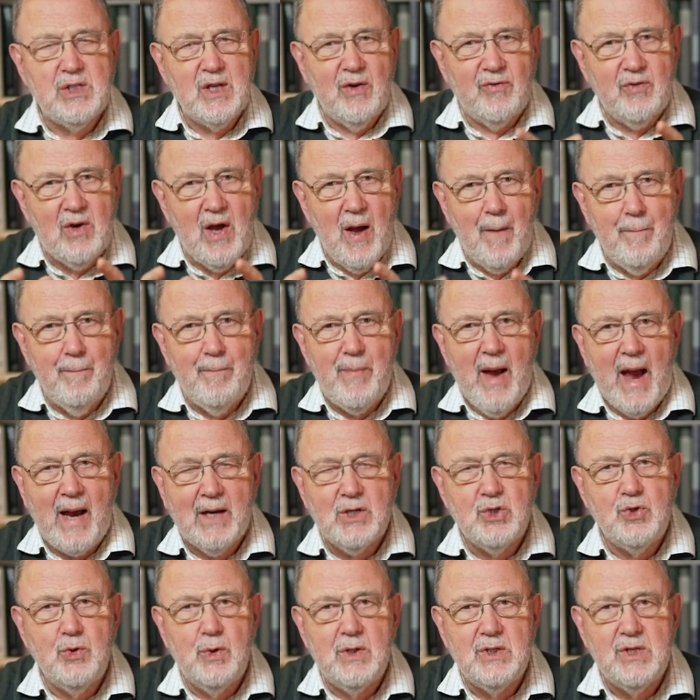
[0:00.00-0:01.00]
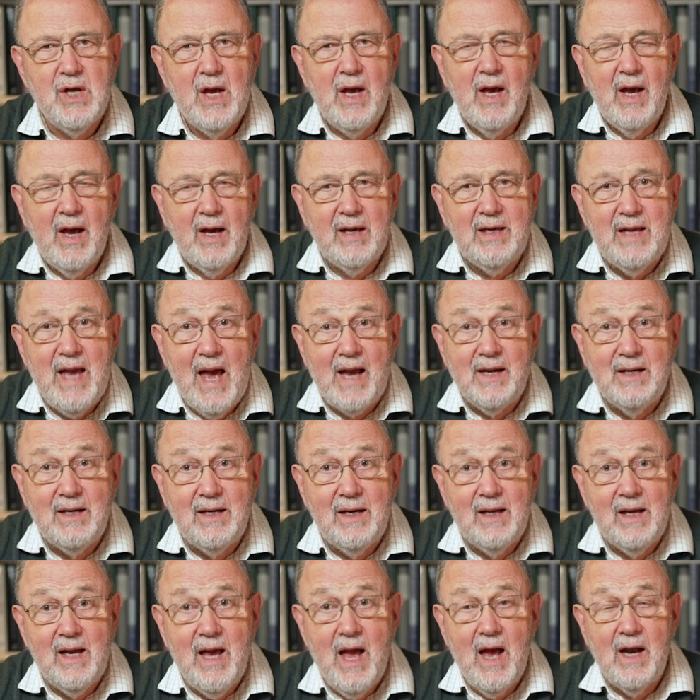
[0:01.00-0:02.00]
I've come back to it again and
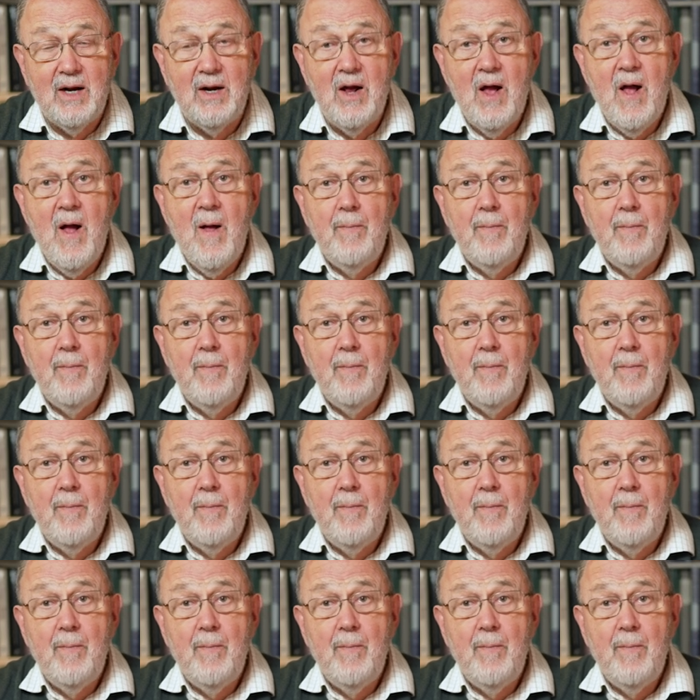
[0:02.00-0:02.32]
again.